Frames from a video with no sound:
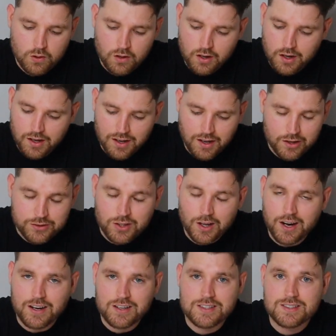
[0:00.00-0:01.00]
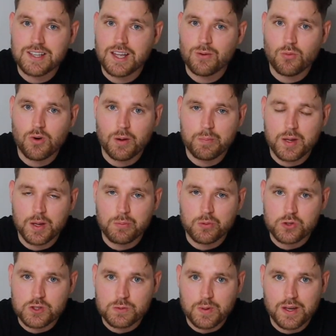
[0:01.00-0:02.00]
I don't understand why
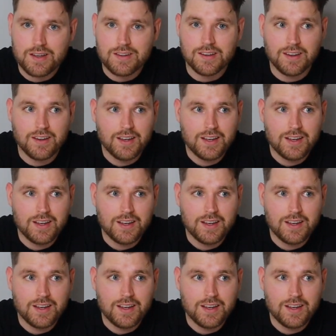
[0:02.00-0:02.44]
people speed.